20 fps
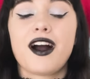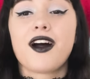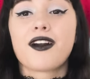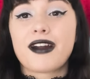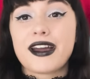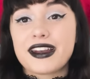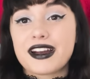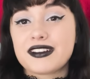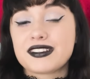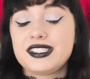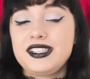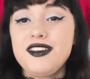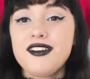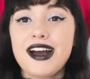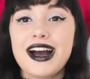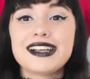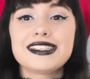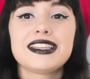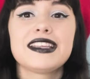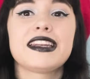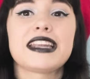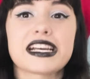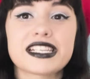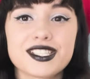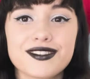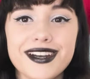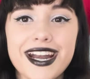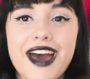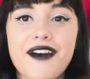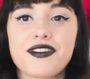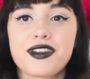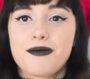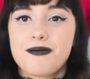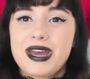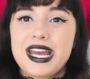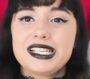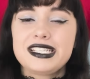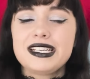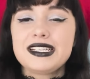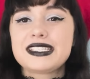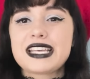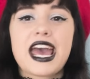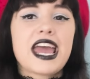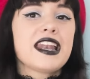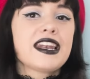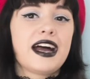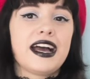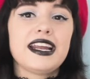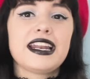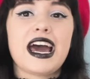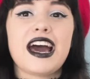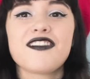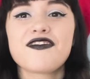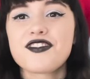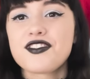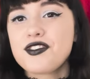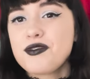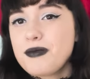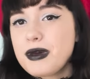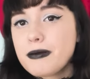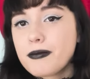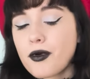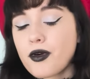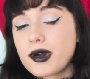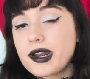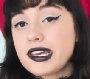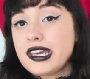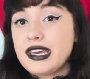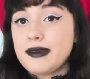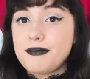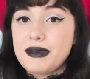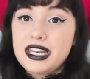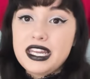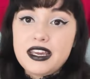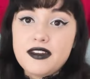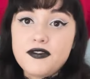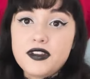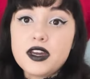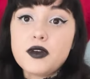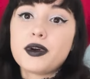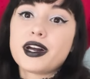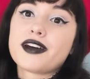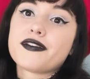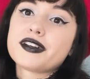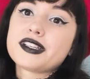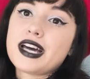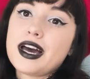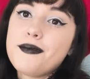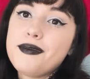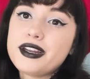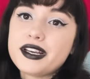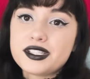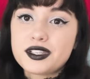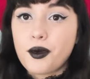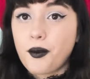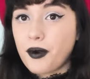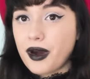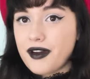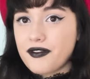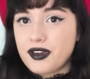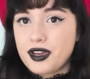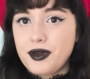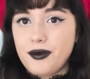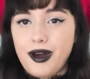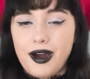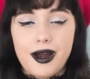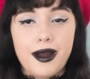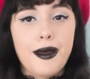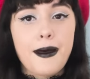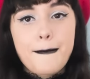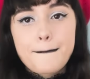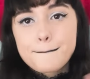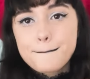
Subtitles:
All right, I'll see you guys in the next one. Have an amazing day, night, afternoon, mid-morning, mid-evening, whatever time it is, wherever you are.